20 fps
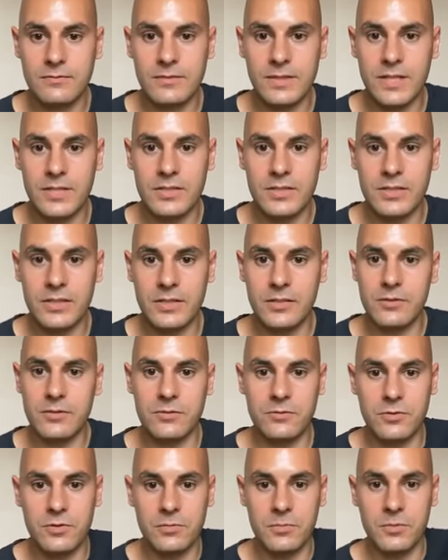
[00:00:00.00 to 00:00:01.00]
Angelina,
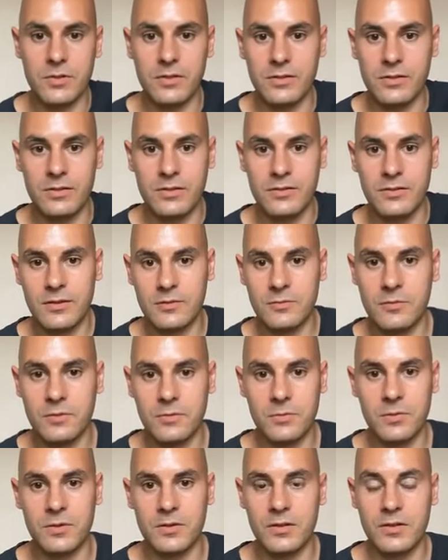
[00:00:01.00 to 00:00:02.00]
I'll drop you
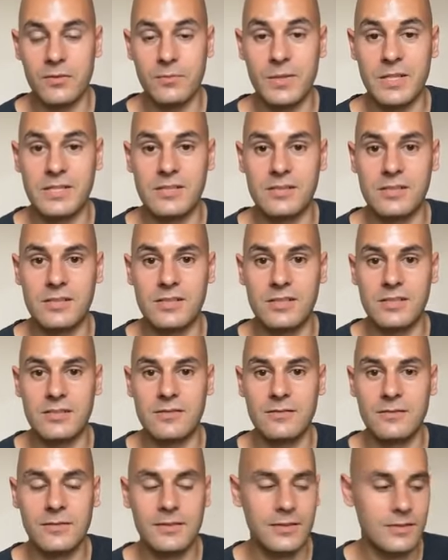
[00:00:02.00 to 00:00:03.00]
another message to
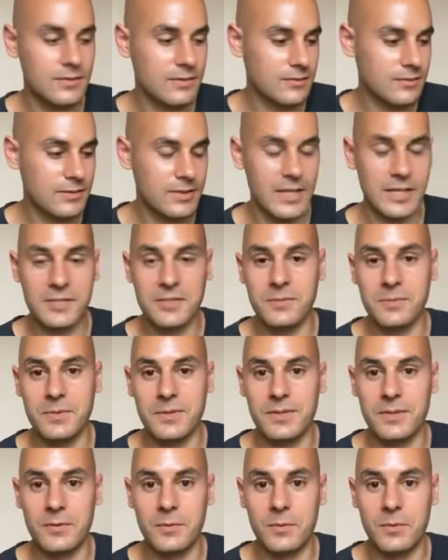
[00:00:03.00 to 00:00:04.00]
catch up a
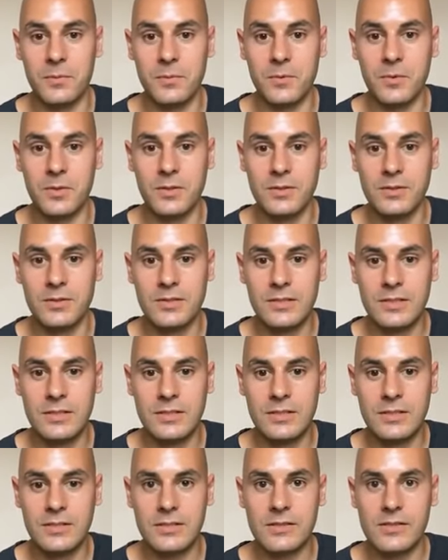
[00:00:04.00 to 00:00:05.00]
little bit more.
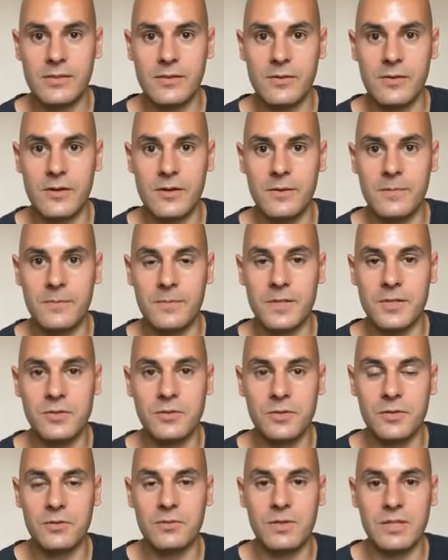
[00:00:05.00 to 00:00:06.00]
So
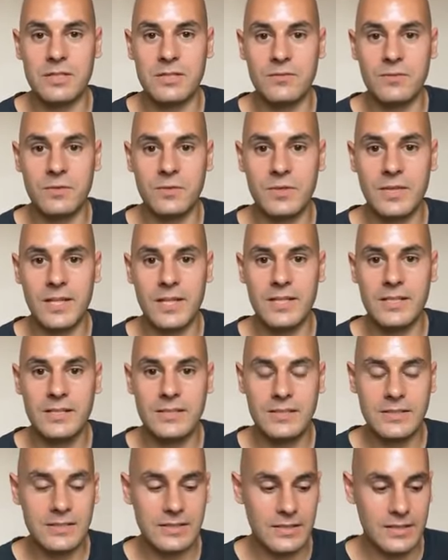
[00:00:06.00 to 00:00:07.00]
enjoy the rest of your
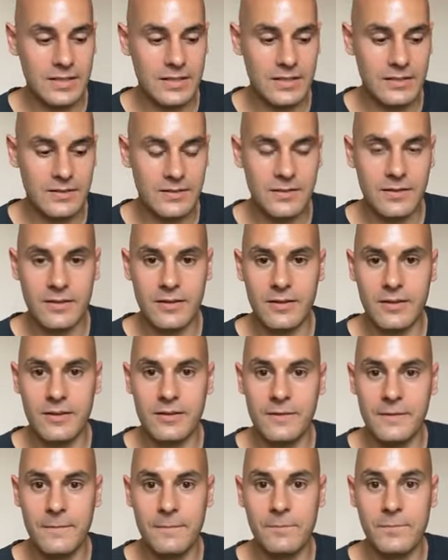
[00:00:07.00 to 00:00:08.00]
day, and
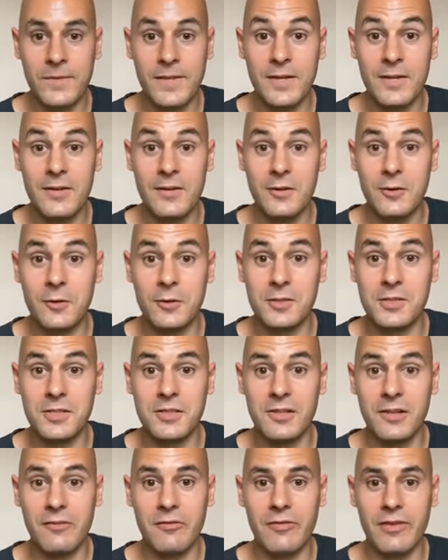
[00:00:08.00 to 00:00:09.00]
lots of
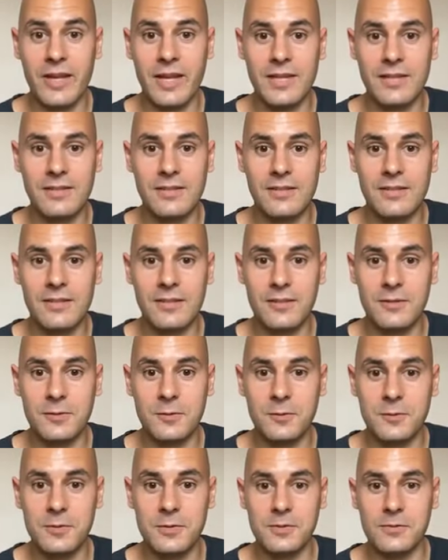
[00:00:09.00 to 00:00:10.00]
love, and
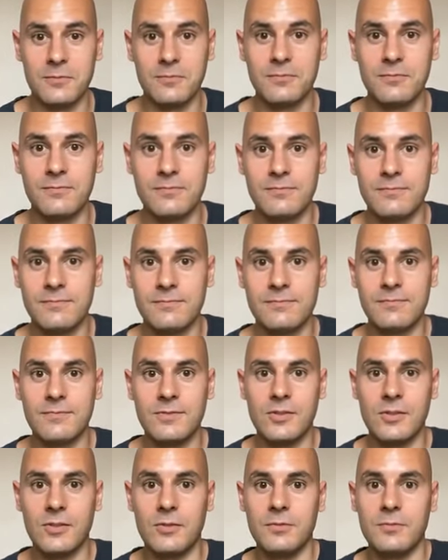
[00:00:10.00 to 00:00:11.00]
talk soon.
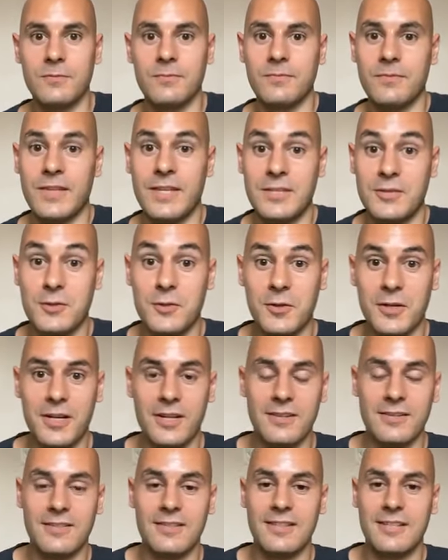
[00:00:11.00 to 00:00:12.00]
So let's try
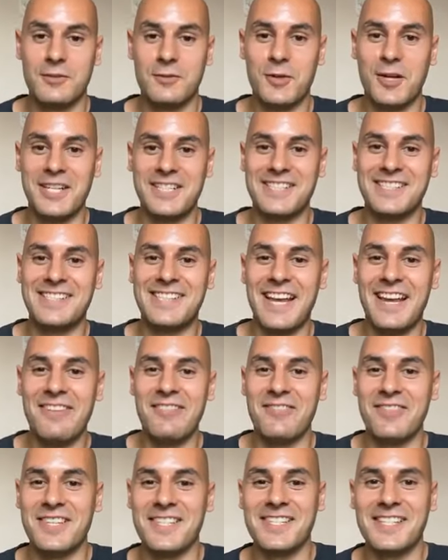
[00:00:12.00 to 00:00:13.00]
and
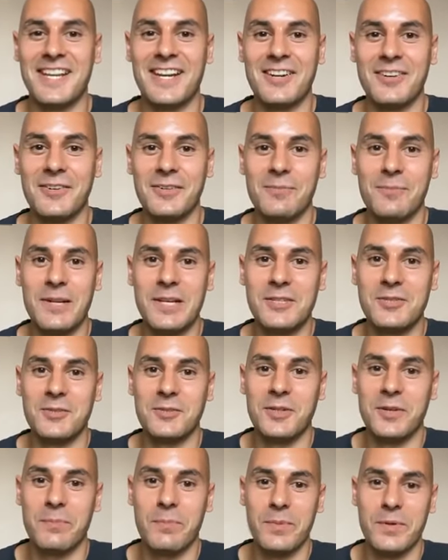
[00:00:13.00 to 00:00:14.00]
save this now and make
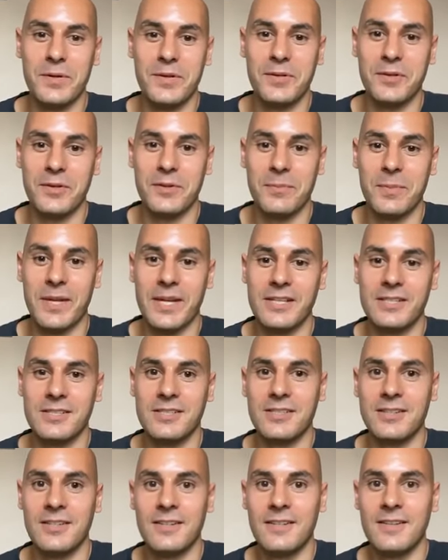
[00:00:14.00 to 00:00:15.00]
sure I put it on the
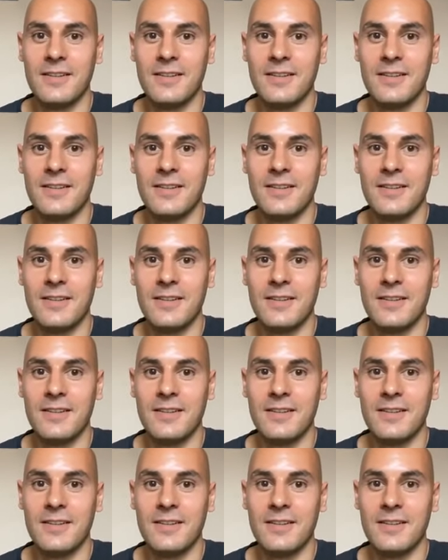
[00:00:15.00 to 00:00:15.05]
page.